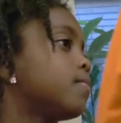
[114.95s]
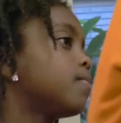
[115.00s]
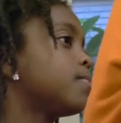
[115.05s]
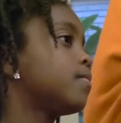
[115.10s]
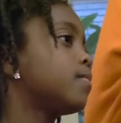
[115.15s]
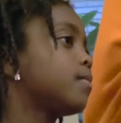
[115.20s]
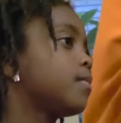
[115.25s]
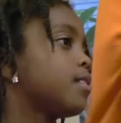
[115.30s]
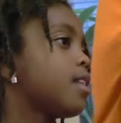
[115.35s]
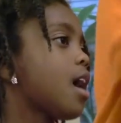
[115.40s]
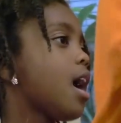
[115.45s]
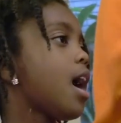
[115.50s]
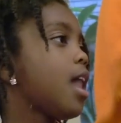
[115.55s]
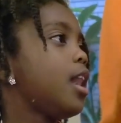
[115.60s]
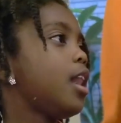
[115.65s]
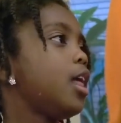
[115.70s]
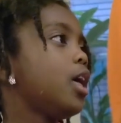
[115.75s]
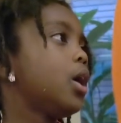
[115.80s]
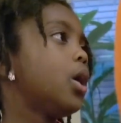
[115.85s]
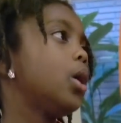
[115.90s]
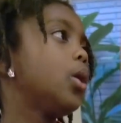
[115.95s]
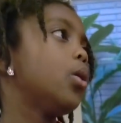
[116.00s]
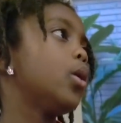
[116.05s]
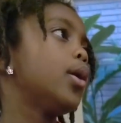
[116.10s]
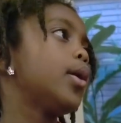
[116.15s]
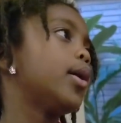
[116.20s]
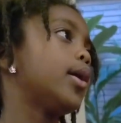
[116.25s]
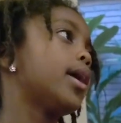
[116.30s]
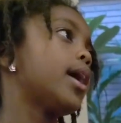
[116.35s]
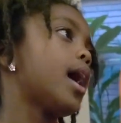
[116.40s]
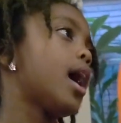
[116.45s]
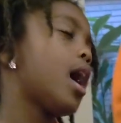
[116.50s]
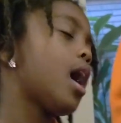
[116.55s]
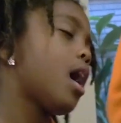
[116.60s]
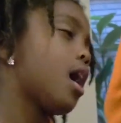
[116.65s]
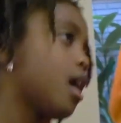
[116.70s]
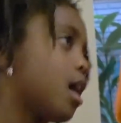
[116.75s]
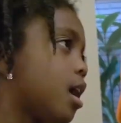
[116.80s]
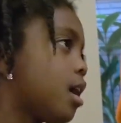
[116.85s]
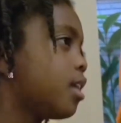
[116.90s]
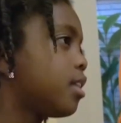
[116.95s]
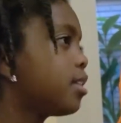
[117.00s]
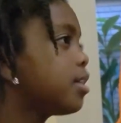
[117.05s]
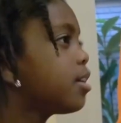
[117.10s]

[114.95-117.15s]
and they'll come home and they'll tell me, you